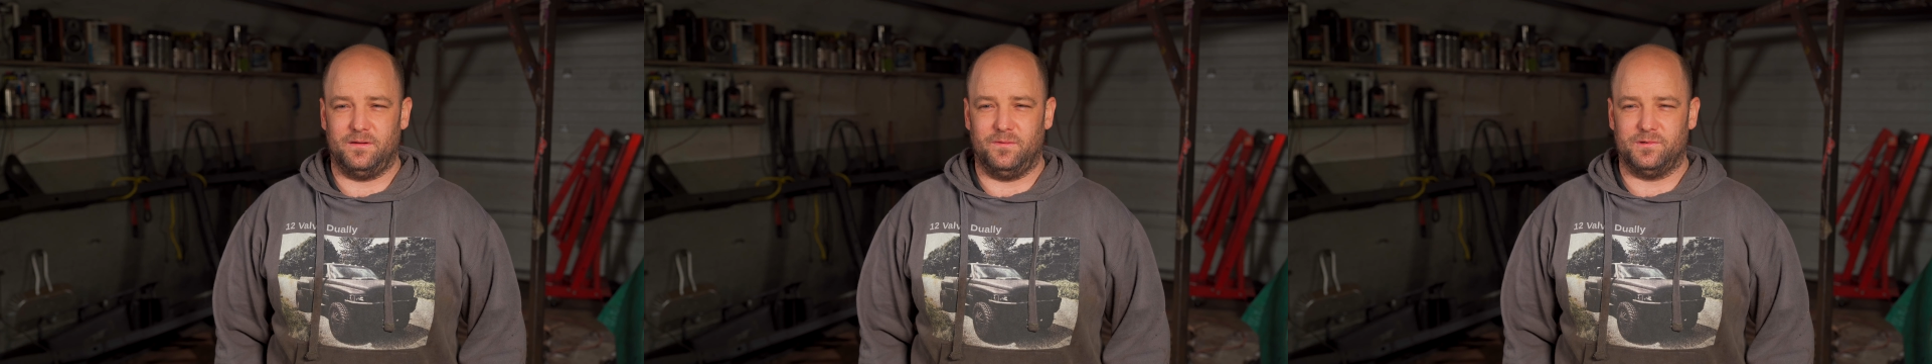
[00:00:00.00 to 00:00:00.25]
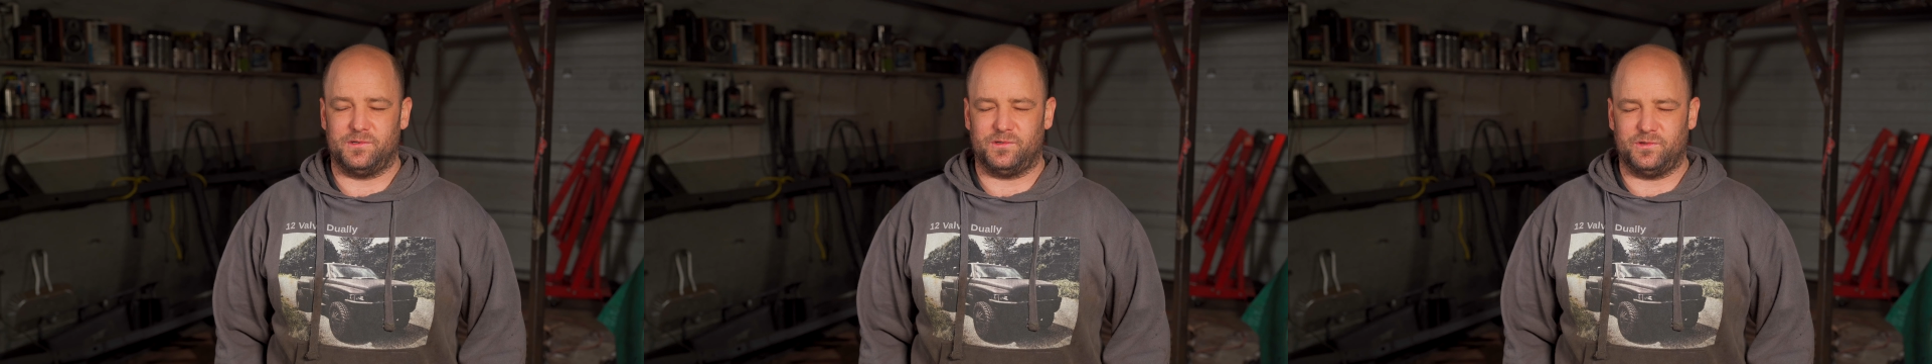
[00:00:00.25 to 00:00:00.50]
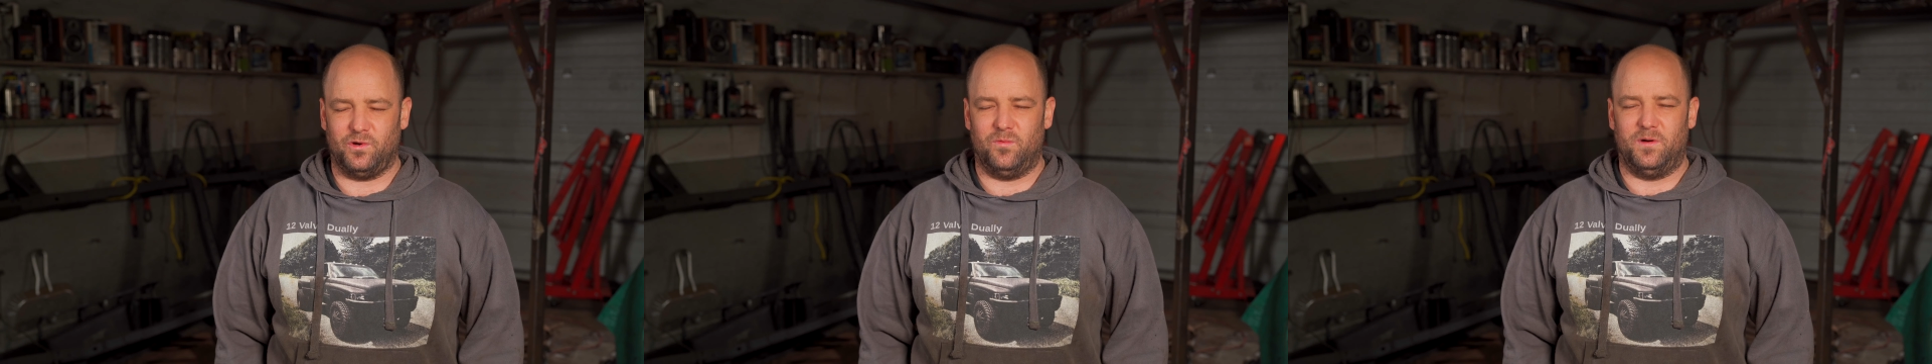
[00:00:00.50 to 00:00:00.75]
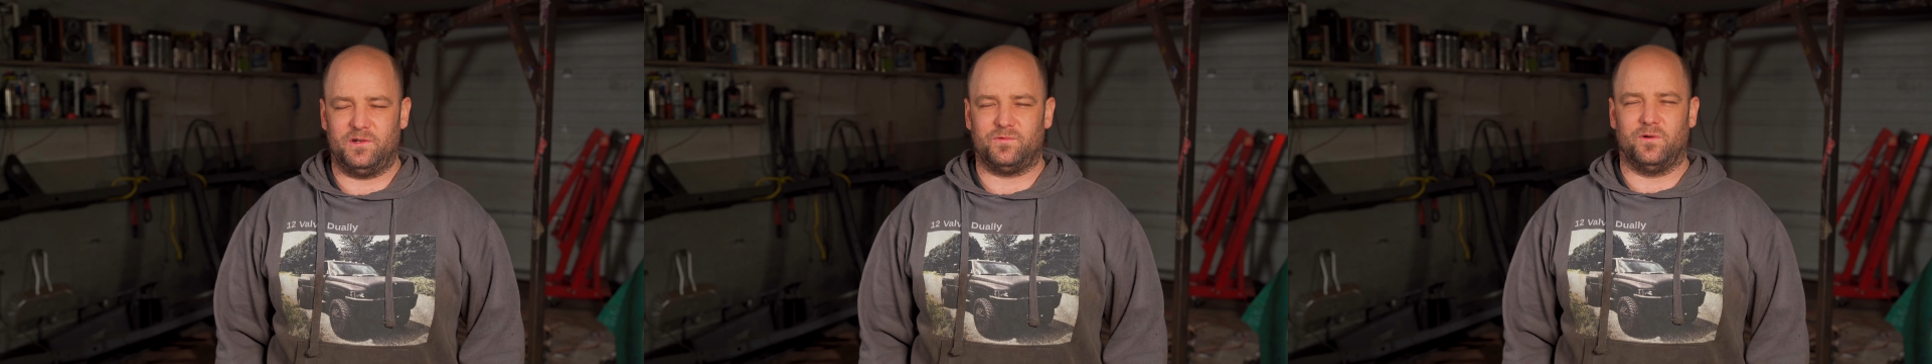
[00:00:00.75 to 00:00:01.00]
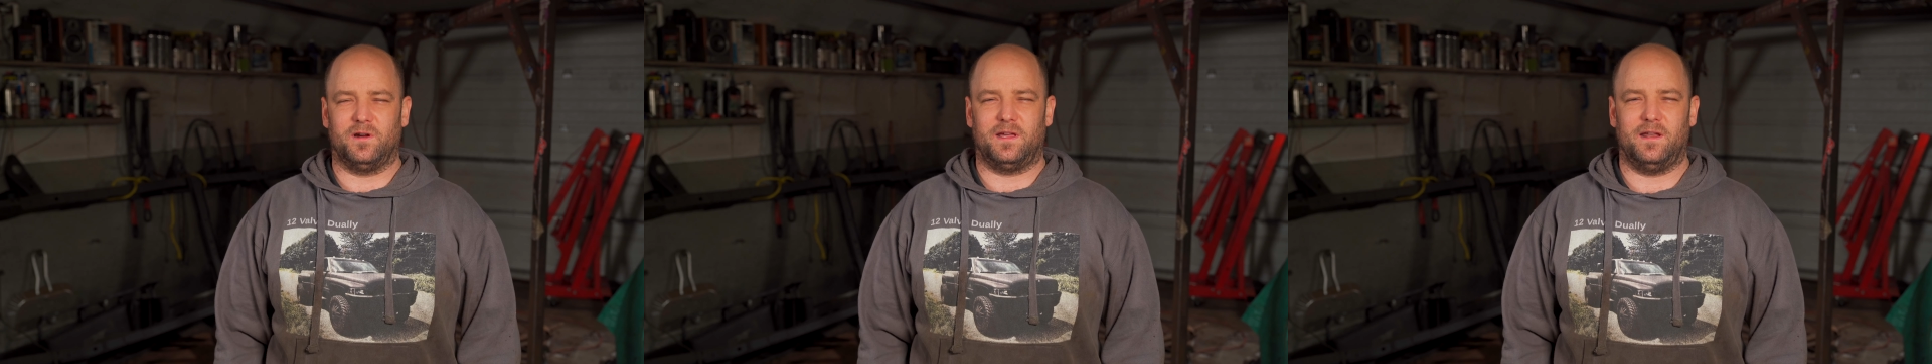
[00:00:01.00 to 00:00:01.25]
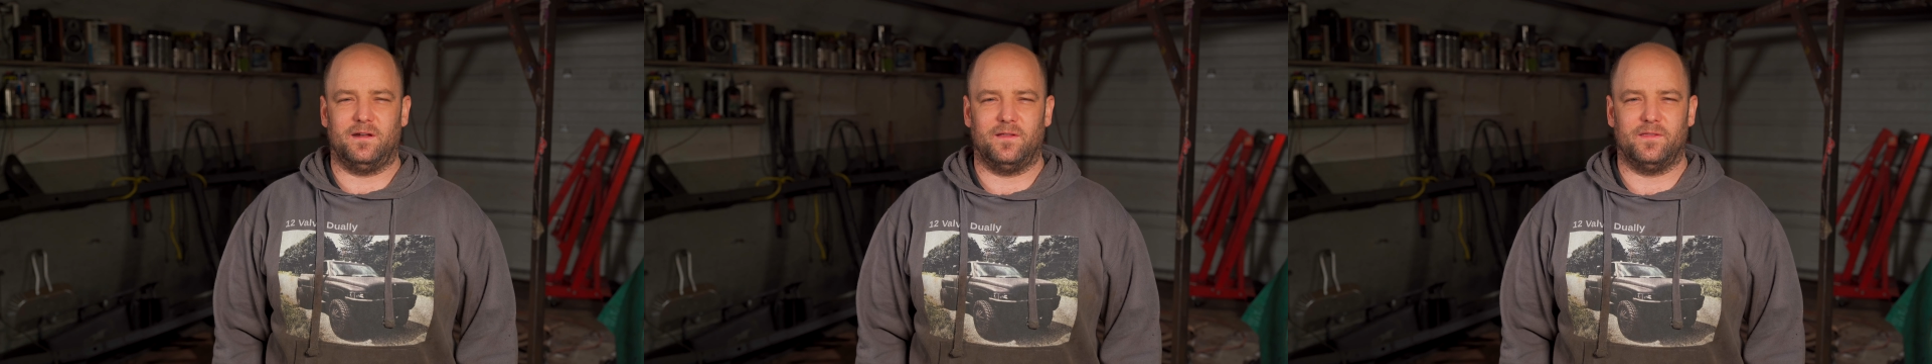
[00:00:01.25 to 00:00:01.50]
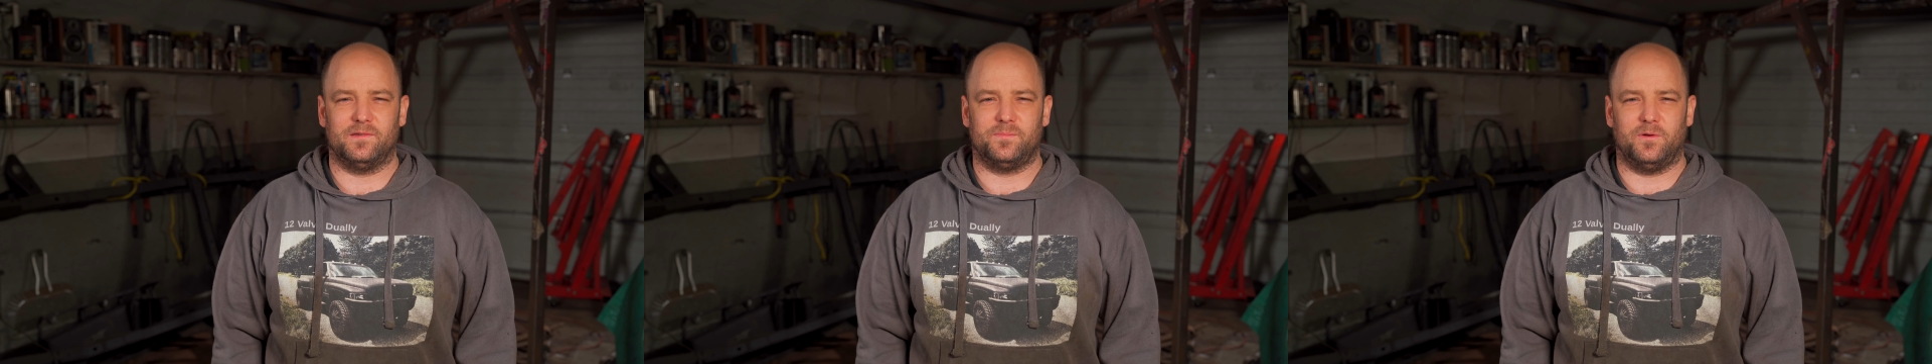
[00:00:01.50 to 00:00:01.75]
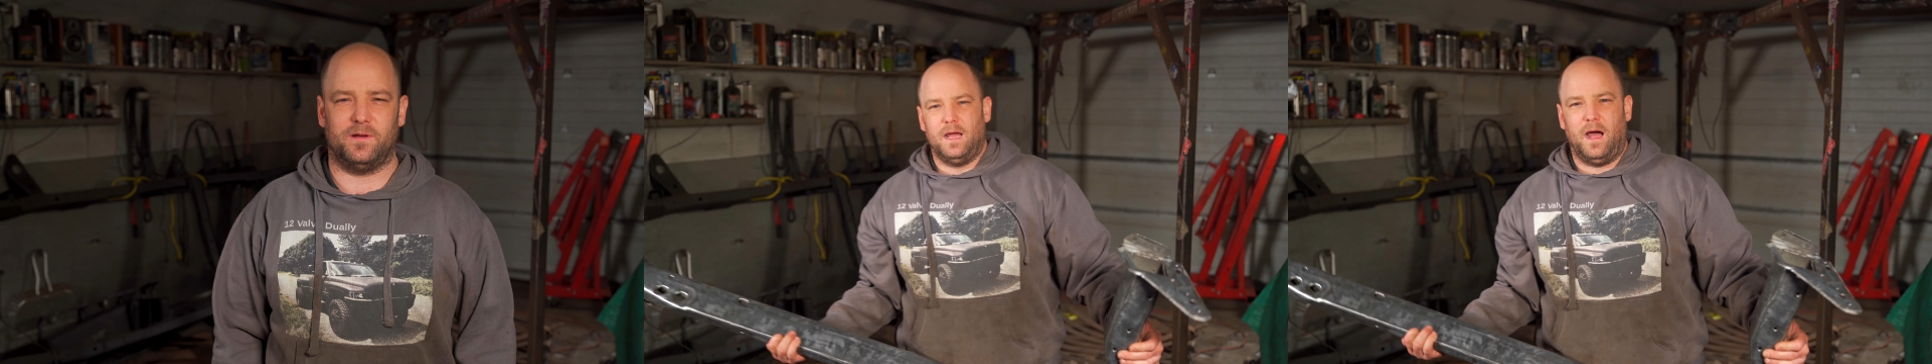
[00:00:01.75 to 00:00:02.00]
It was so much work getting to this point.